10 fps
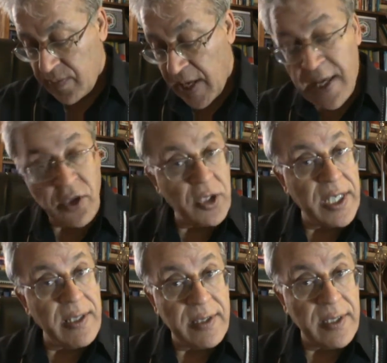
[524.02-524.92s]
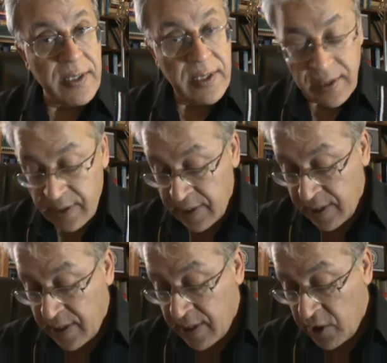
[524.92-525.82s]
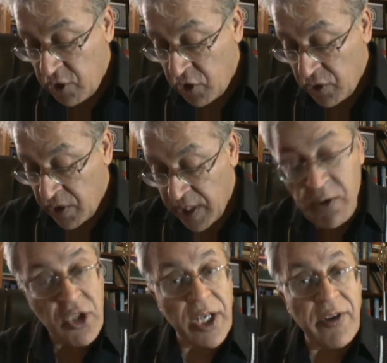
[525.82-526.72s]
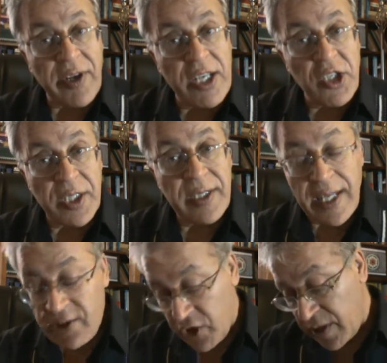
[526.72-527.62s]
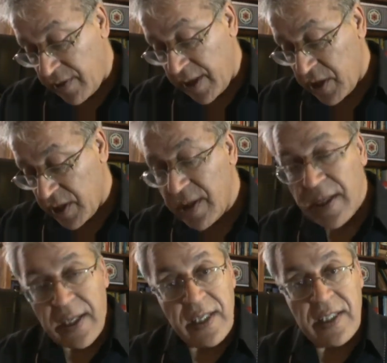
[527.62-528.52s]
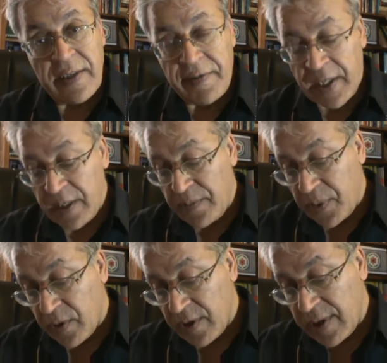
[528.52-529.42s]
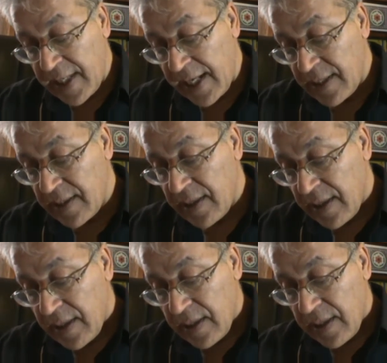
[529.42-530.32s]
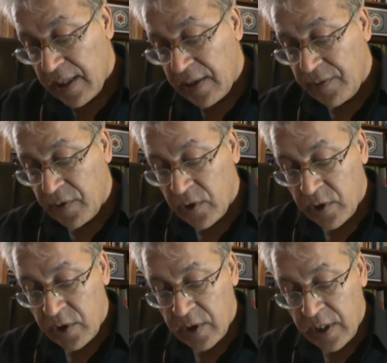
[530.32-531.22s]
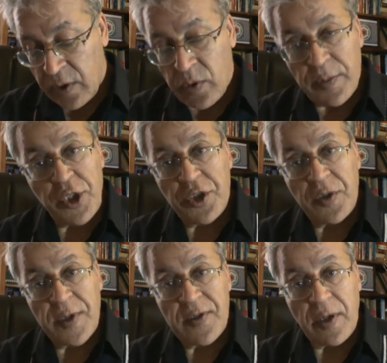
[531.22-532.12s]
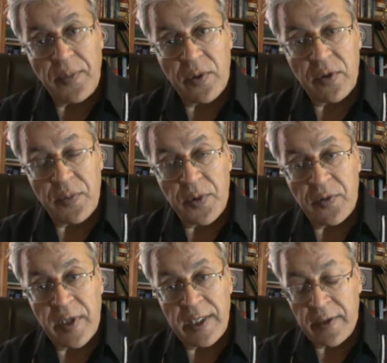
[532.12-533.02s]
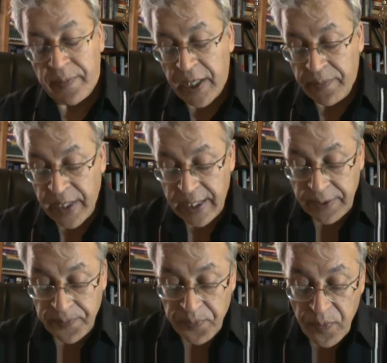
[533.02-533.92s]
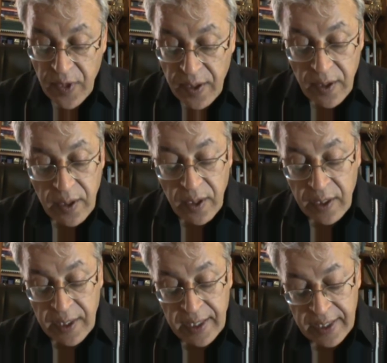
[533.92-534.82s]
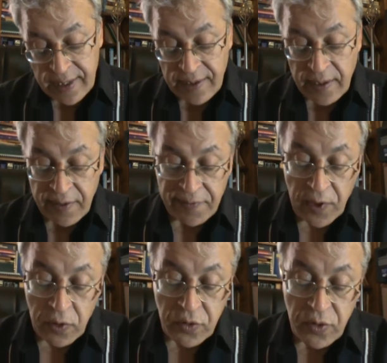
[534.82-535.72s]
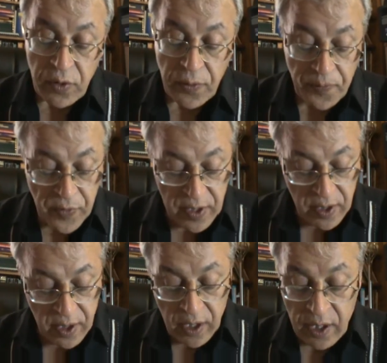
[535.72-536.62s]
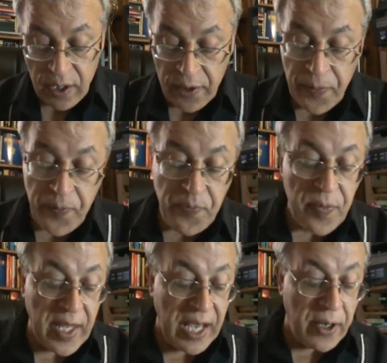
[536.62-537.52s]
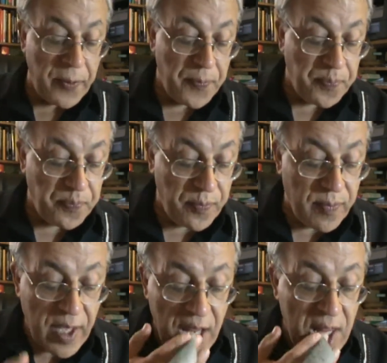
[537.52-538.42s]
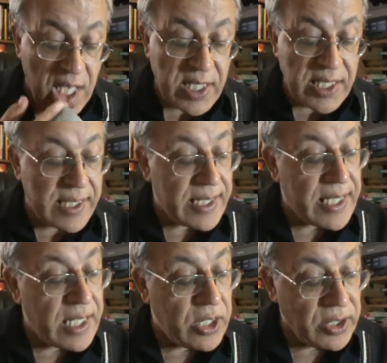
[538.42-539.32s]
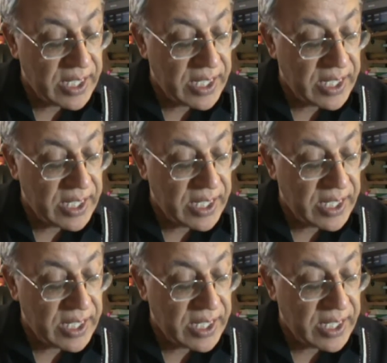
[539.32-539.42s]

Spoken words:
educating the new generation, next generation, is a very important task. Therefore, women should be supported, provided by men as a default rule. Now, let's look